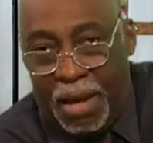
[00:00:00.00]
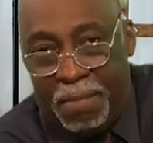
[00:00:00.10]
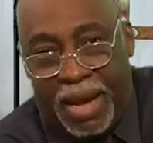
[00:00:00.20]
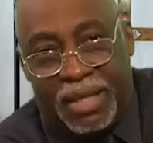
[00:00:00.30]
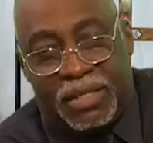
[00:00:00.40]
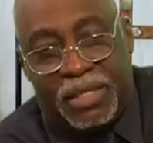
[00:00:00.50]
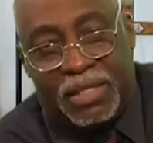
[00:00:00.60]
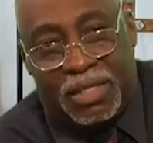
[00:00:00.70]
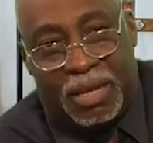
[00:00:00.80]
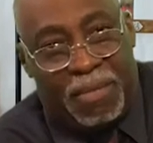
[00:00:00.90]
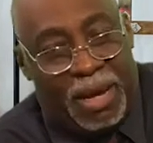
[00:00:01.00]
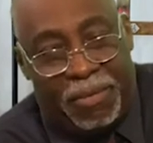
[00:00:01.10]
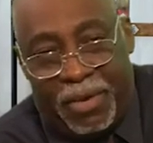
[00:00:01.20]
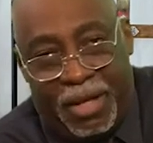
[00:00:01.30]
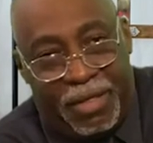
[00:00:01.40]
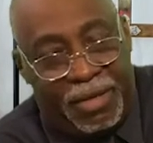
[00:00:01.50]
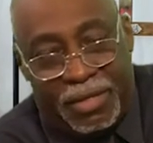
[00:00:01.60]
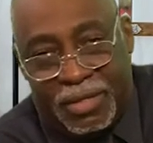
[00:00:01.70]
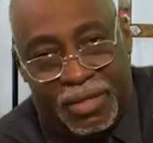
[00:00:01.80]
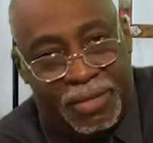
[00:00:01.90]
My sisters and my
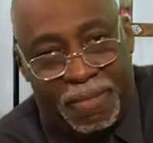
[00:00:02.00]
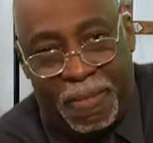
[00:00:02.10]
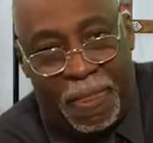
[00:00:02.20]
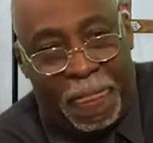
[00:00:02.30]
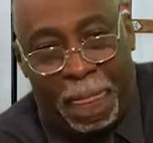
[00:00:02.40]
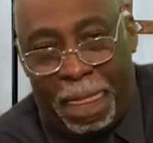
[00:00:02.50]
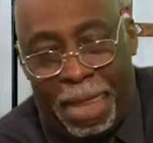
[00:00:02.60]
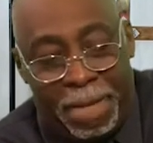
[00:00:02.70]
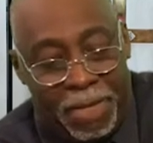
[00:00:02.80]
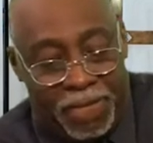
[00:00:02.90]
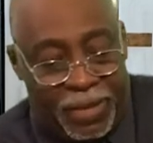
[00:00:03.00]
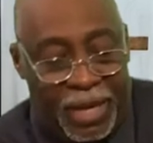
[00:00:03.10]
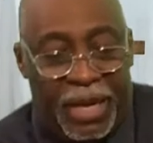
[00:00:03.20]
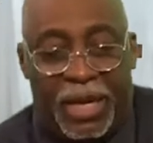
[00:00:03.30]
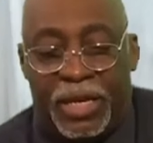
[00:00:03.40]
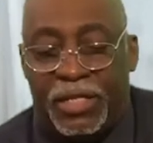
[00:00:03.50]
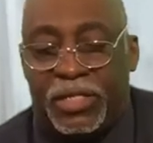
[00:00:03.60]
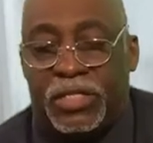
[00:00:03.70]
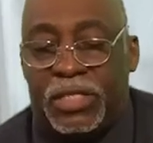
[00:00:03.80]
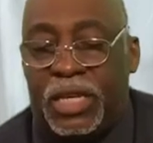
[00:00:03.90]
brothers, it
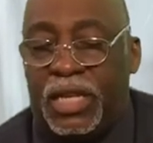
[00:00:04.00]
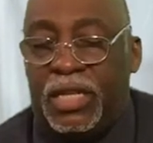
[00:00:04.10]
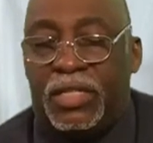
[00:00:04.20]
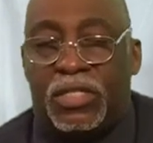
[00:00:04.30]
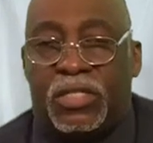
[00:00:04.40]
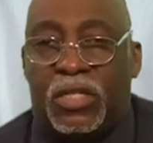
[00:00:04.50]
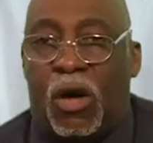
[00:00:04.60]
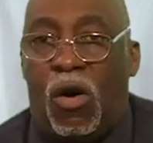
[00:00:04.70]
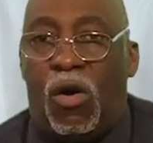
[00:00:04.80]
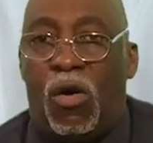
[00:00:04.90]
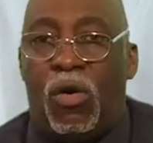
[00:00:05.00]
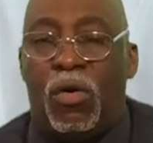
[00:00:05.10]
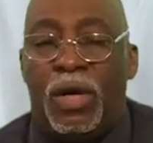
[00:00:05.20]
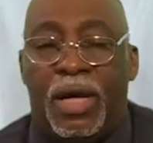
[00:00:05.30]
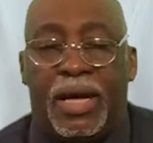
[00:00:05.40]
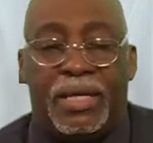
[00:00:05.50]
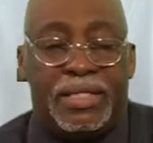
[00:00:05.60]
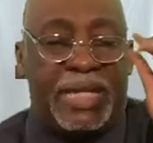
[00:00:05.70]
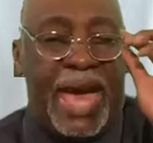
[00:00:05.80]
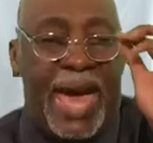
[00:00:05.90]
is, it is so
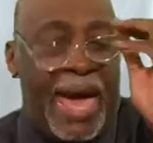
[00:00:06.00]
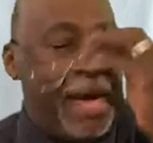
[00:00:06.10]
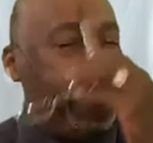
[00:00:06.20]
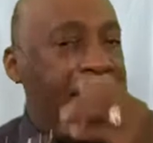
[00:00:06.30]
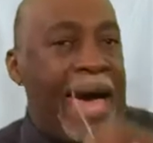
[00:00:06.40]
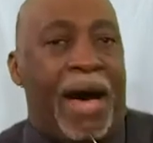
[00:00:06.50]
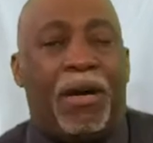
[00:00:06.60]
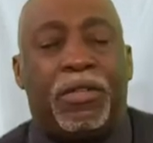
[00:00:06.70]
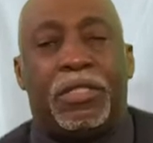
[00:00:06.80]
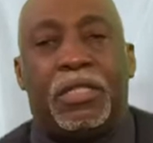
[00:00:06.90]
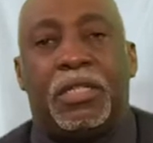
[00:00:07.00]
time out